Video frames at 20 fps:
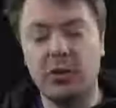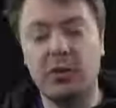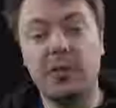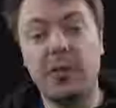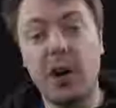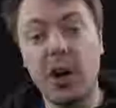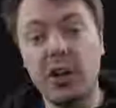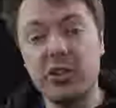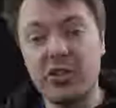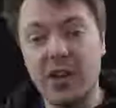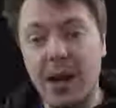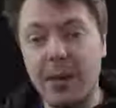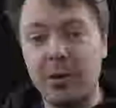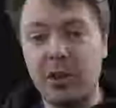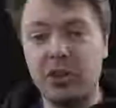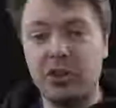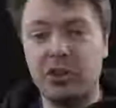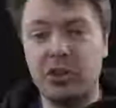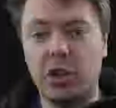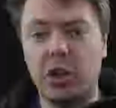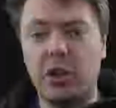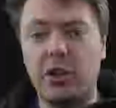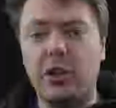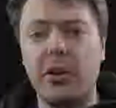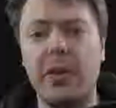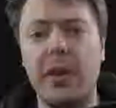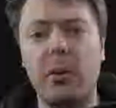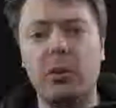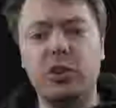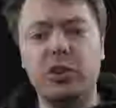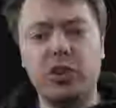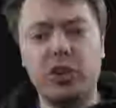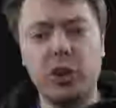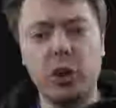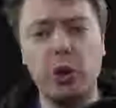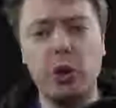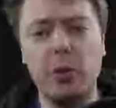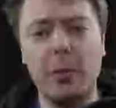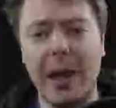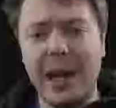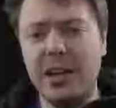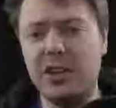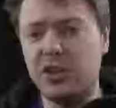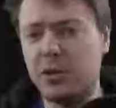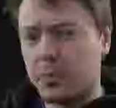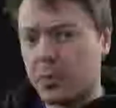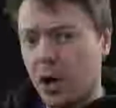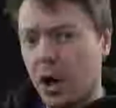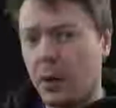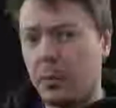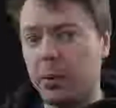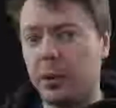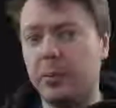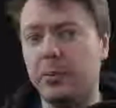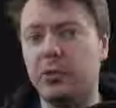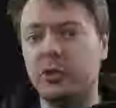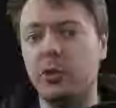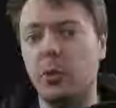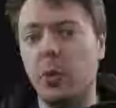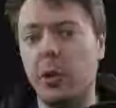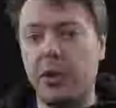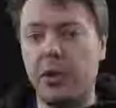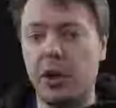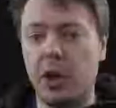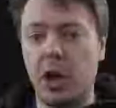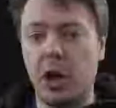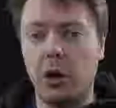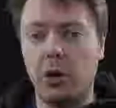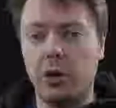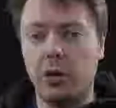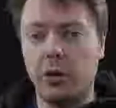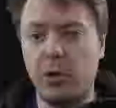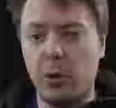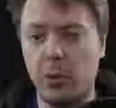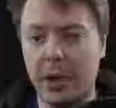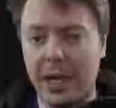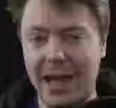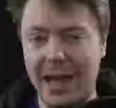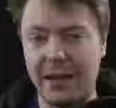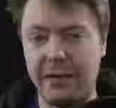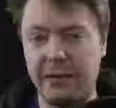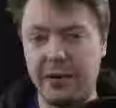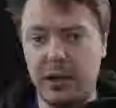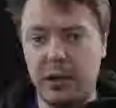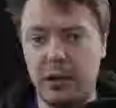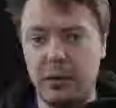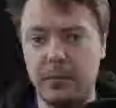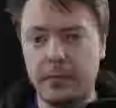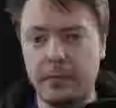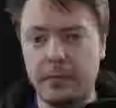as far as I'm concerned, there was two major problems with the code that we have here.